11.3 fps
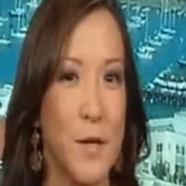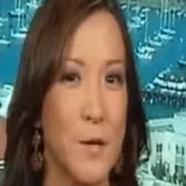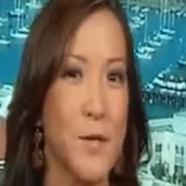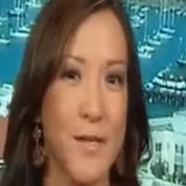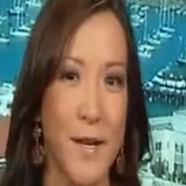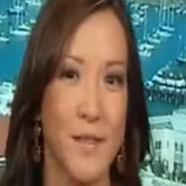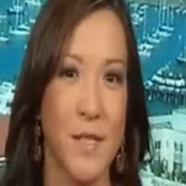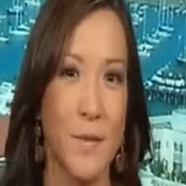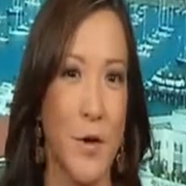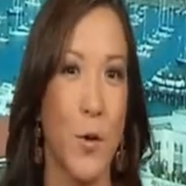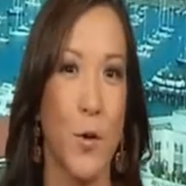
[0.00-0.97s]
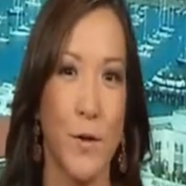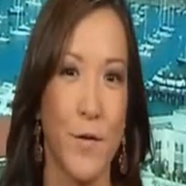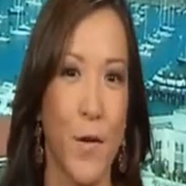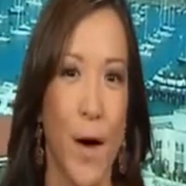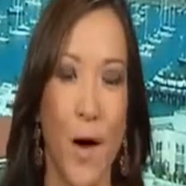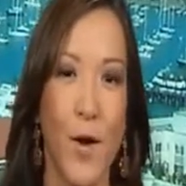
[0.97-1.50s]
be used against them in a court
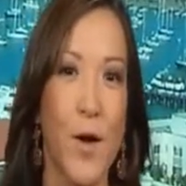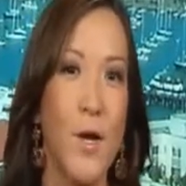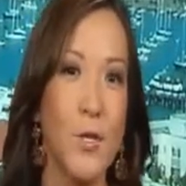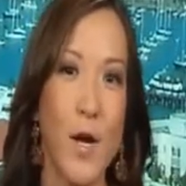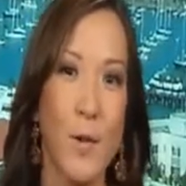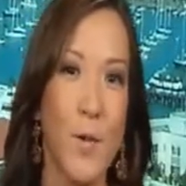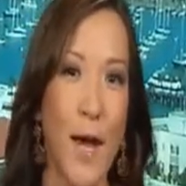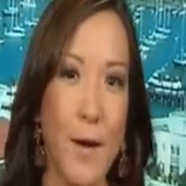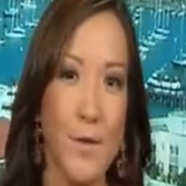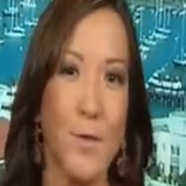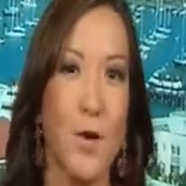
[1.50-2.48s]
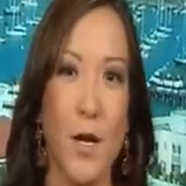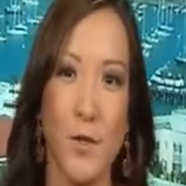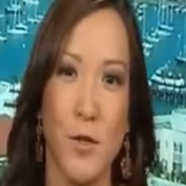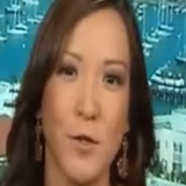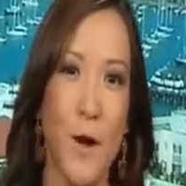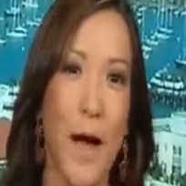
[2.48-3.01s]
of law. John, when I was a
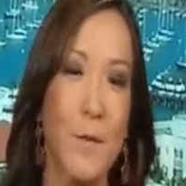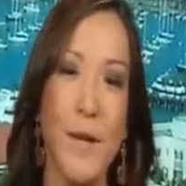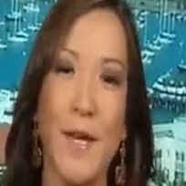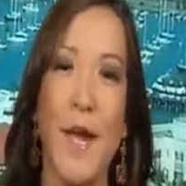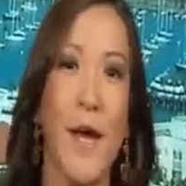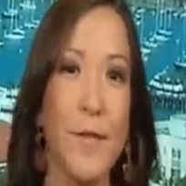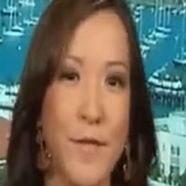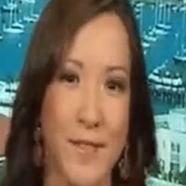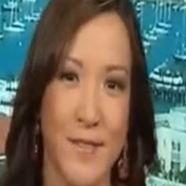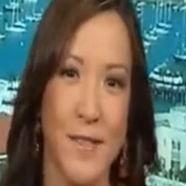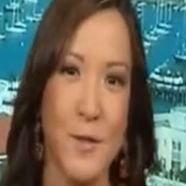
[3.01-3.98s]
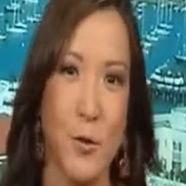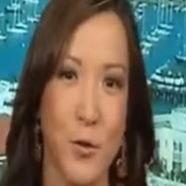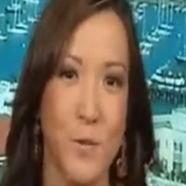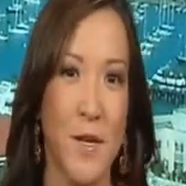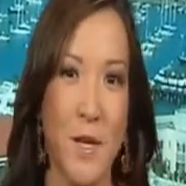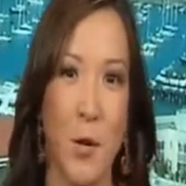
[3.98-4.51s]
prosecutor, I would canvass these
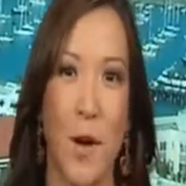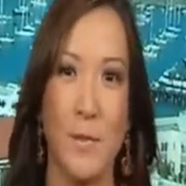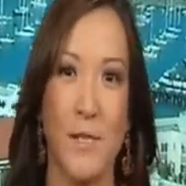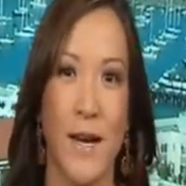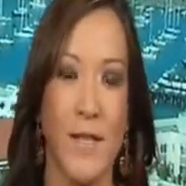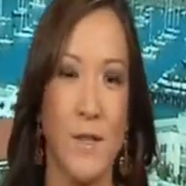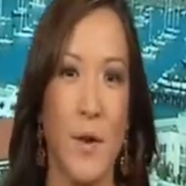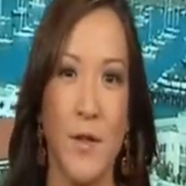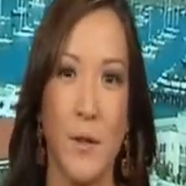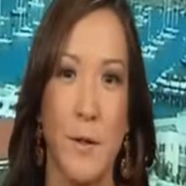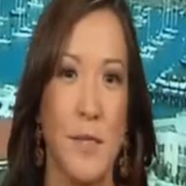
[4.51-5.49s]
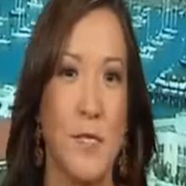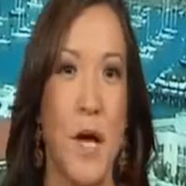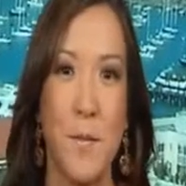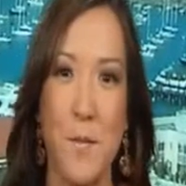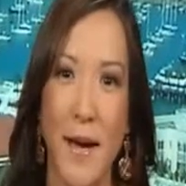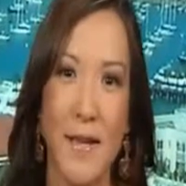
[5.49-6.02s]
social media websites, whether it was
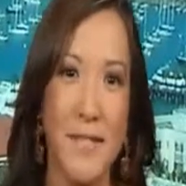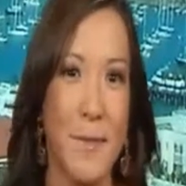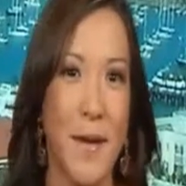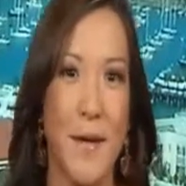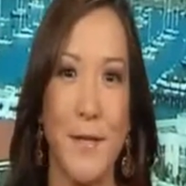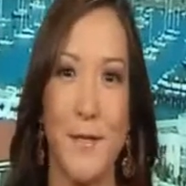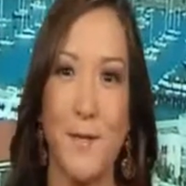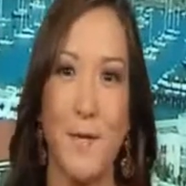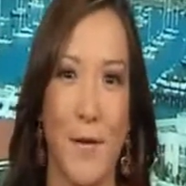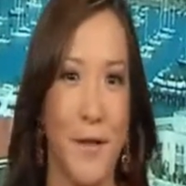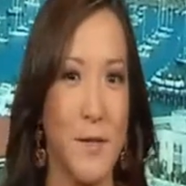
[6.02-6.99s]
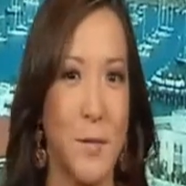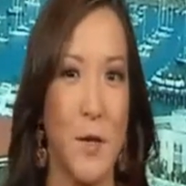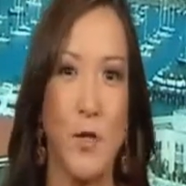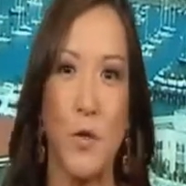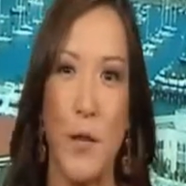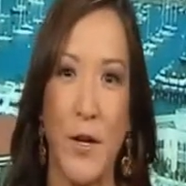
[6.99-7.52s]
MySpace,
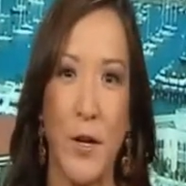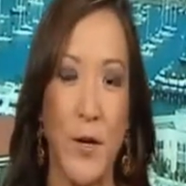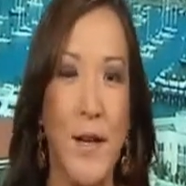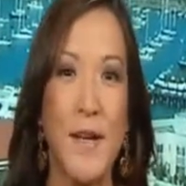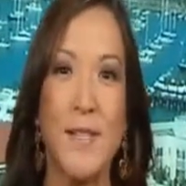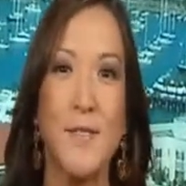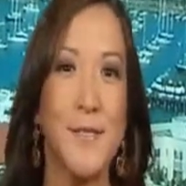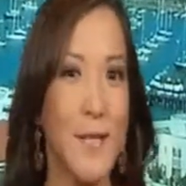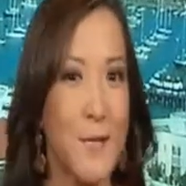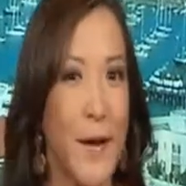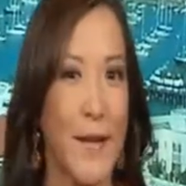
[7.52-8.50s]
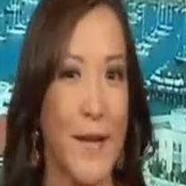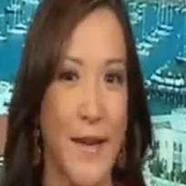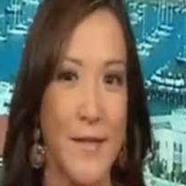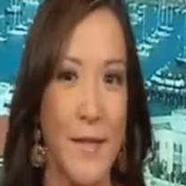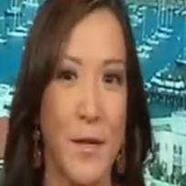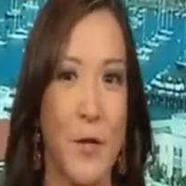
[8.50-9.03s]
Facebook, Twitter, to see if I could
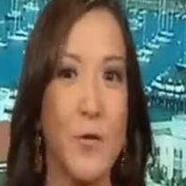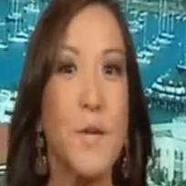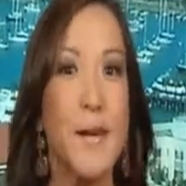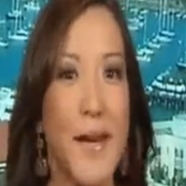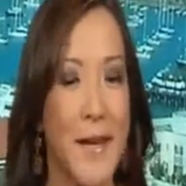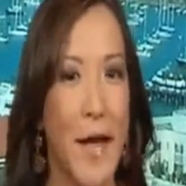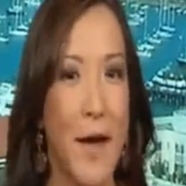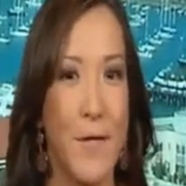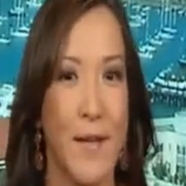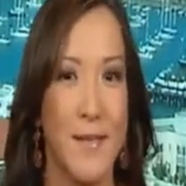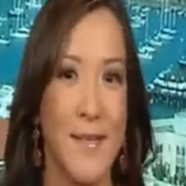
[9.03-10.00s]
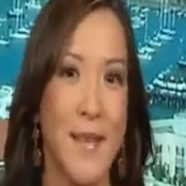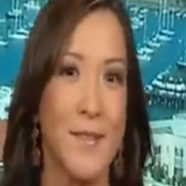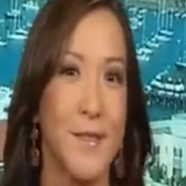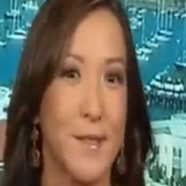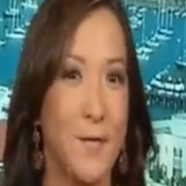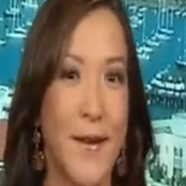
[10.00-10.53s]
get some incriminating evidence
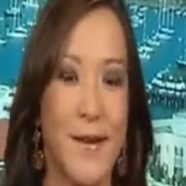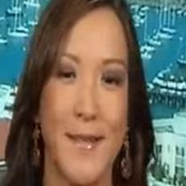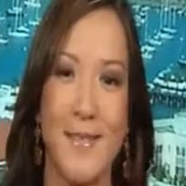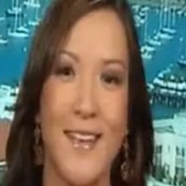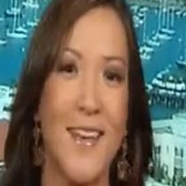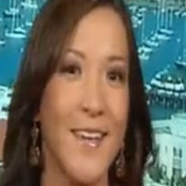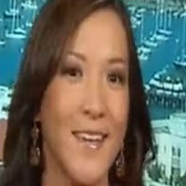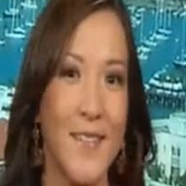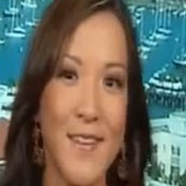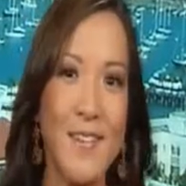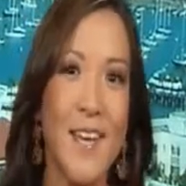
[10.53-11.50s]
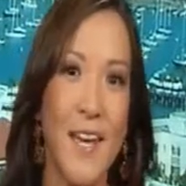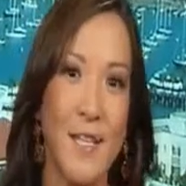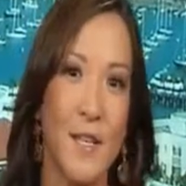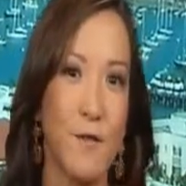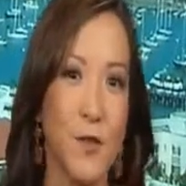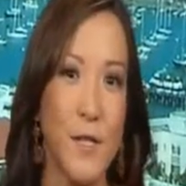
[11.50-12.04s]
against the defendants. In this
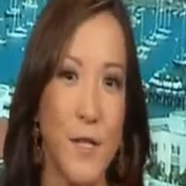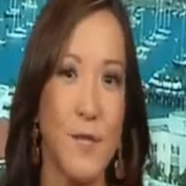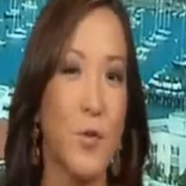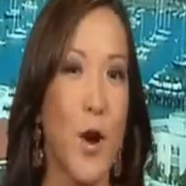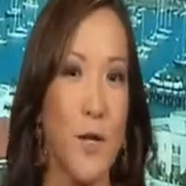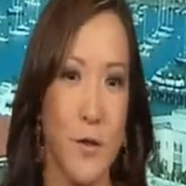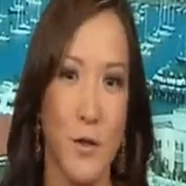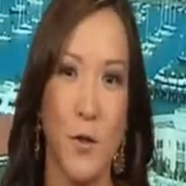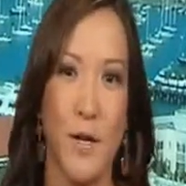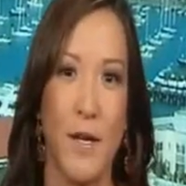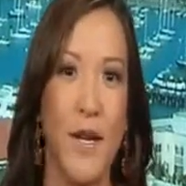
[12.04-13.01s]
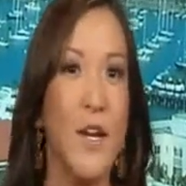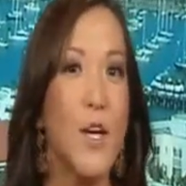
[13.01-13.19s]
case, if she is prosecuted,